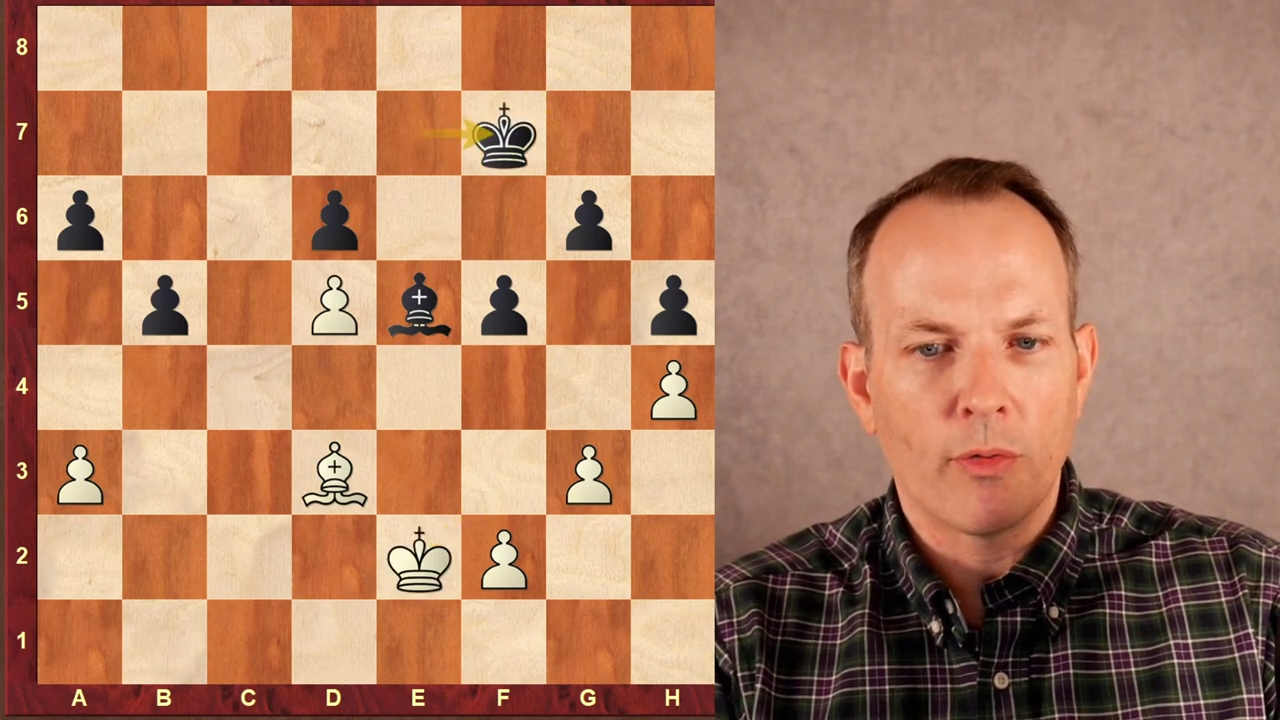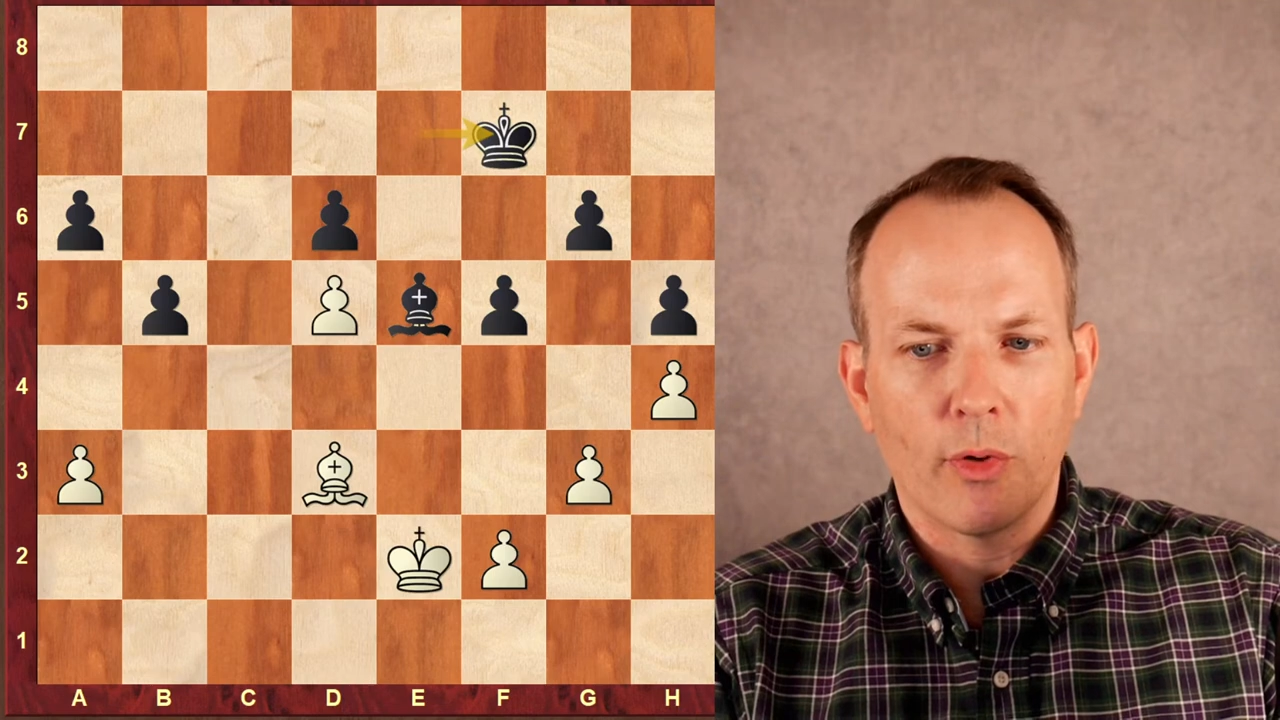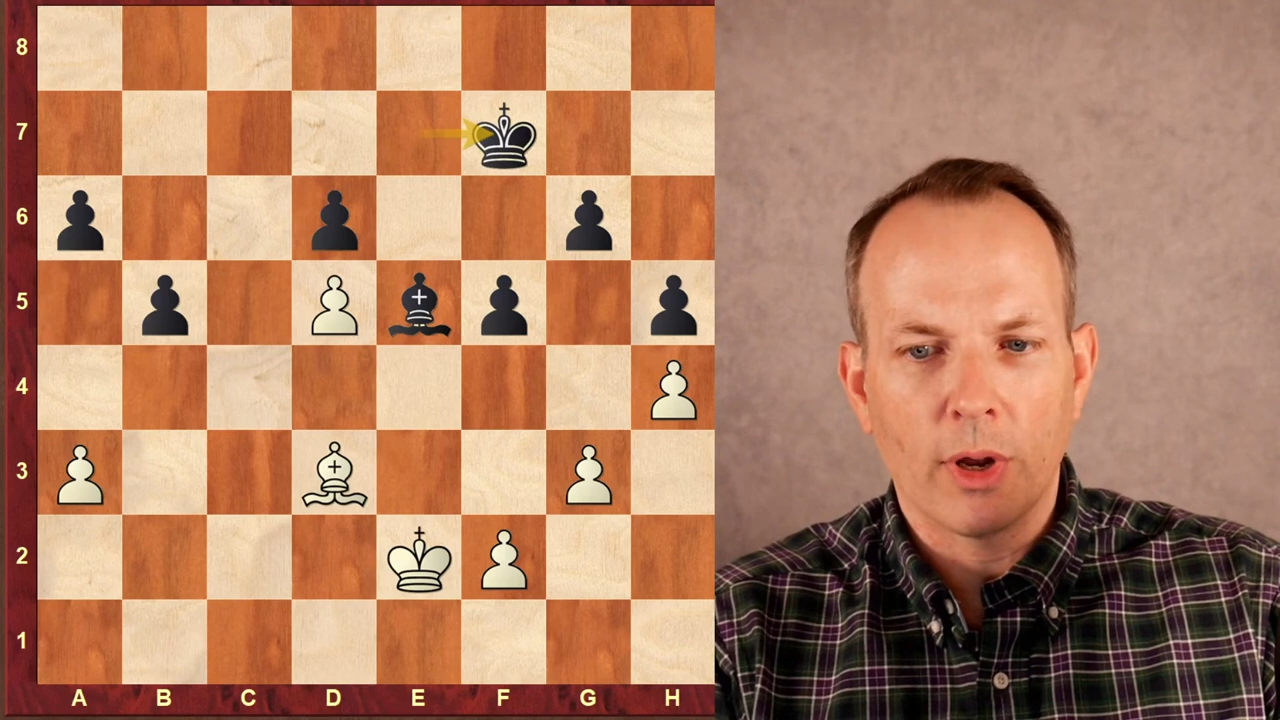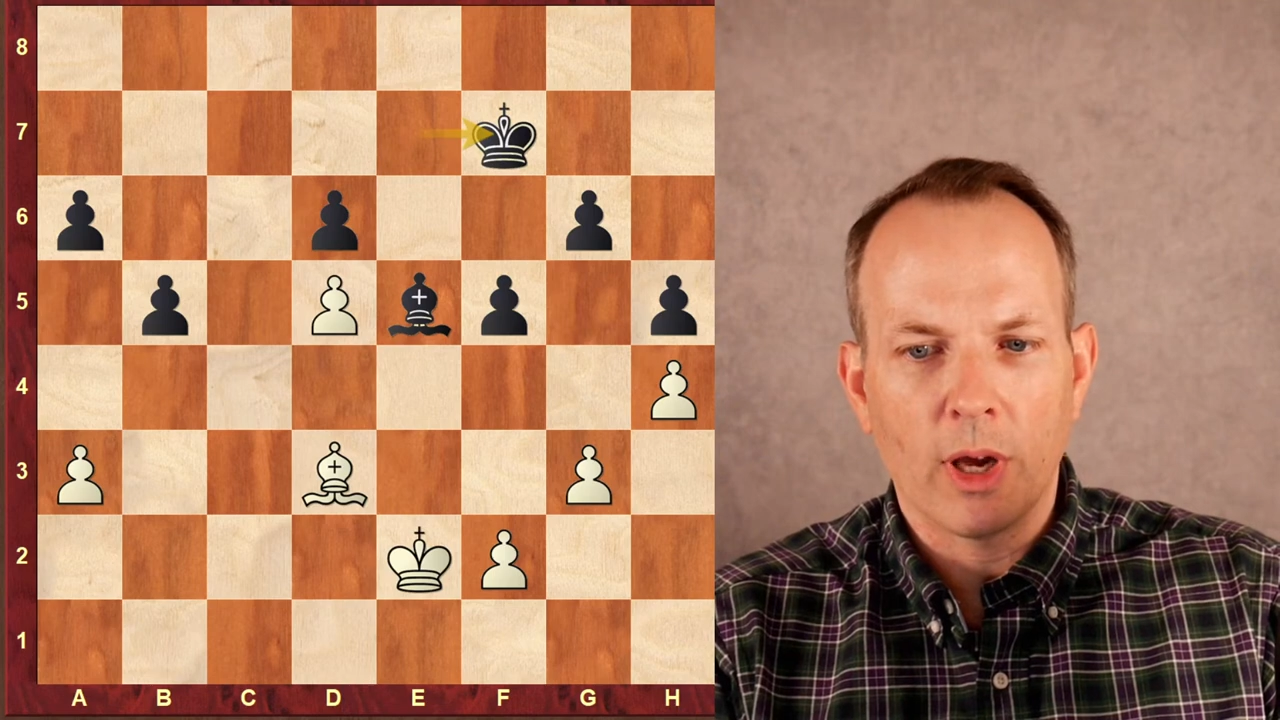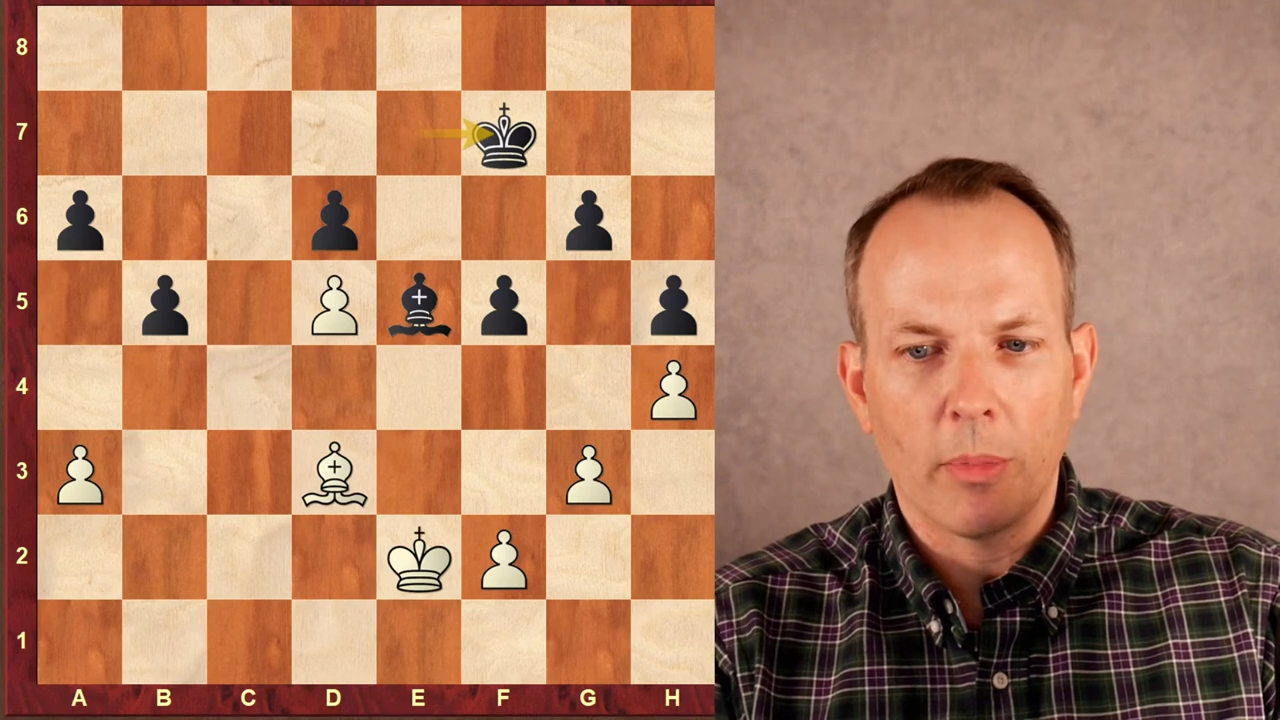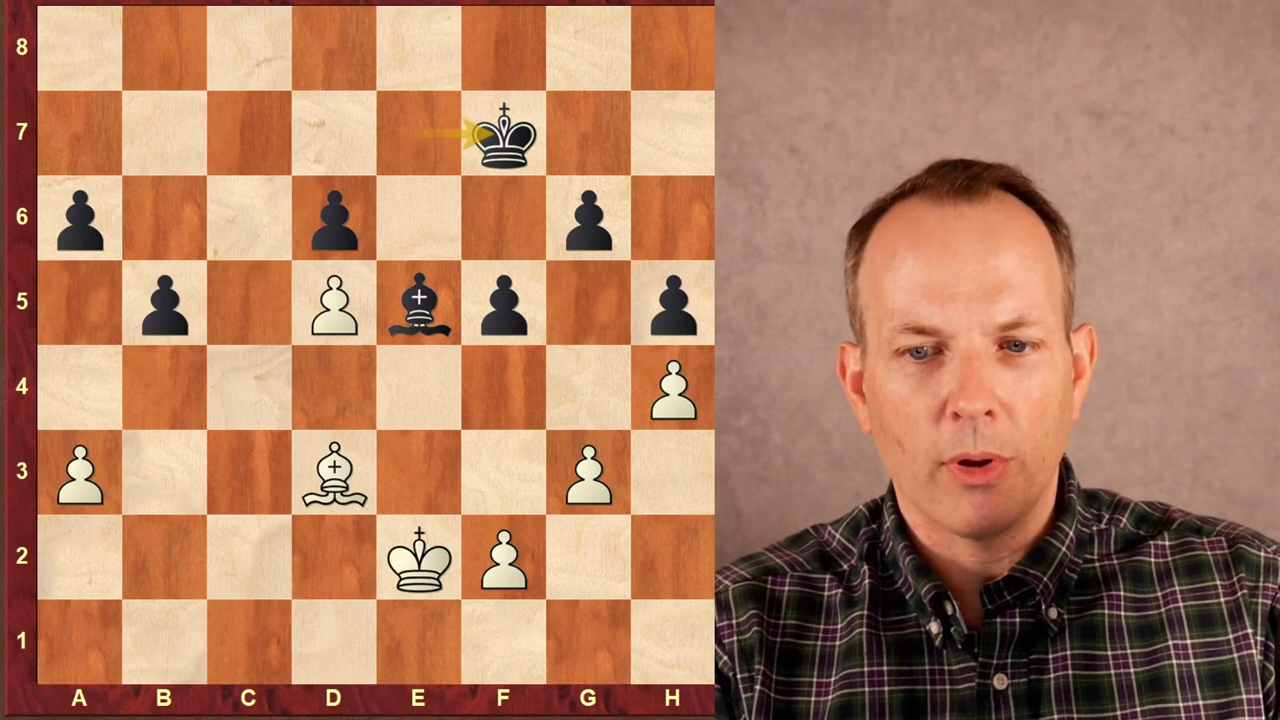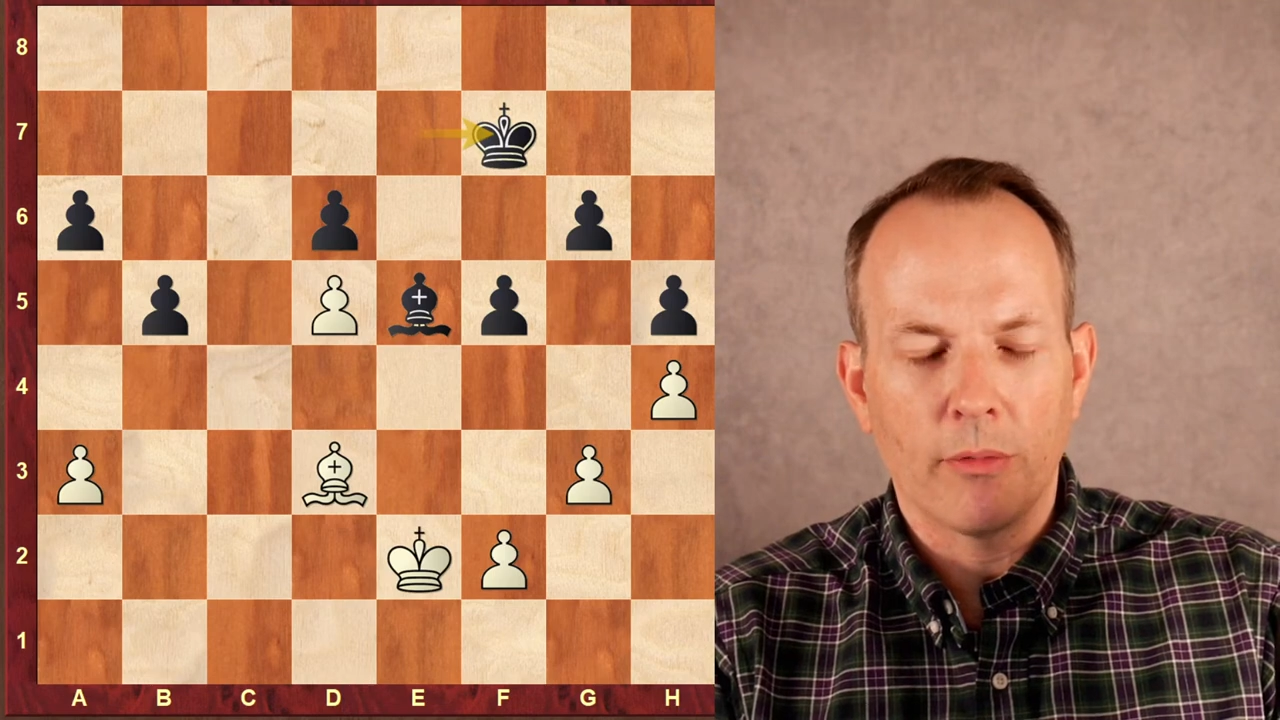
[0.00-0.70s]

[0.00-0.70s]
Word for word: for a couple